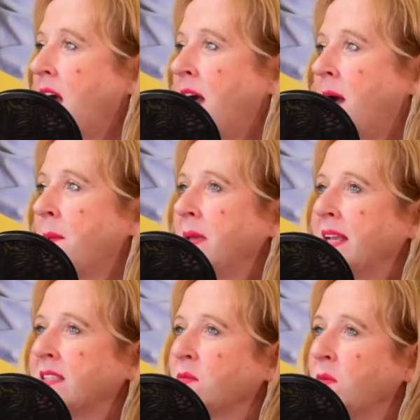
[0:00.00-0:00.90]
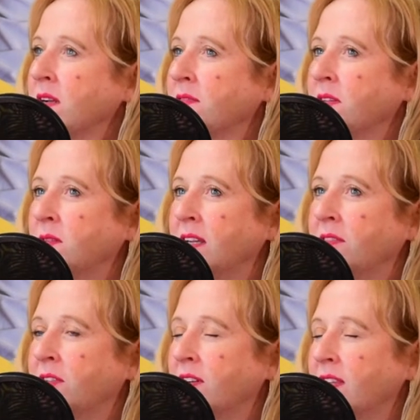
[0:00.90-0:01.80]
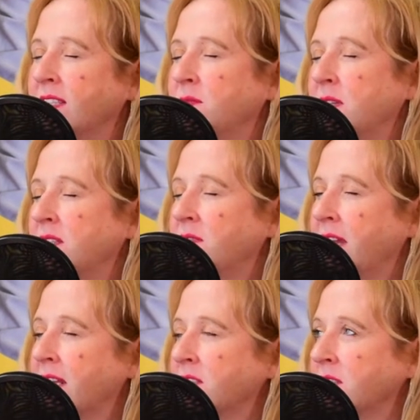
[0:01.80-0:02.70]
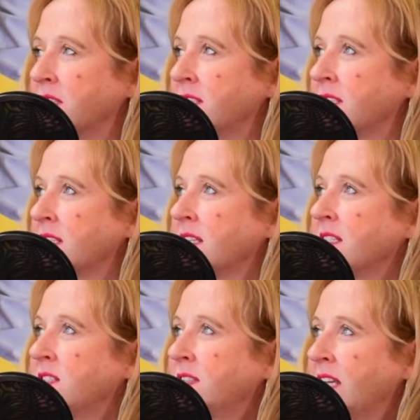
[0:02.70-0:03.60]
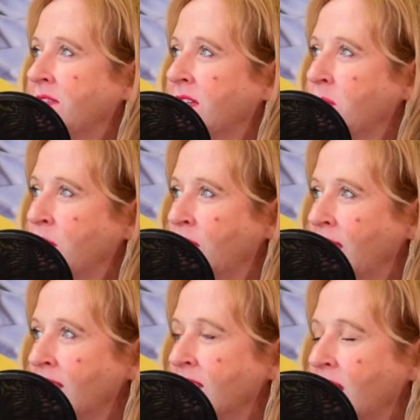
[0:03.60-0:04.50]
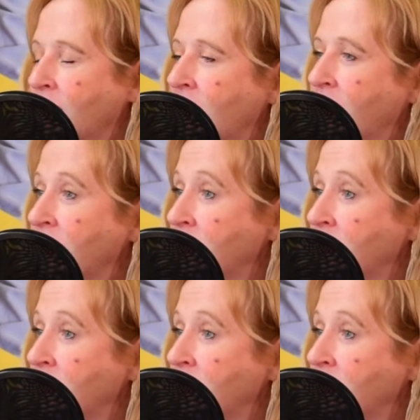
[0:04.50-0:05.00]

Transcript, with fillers: Um, it's a wonderful way for these manufacturers to get their employees to come out for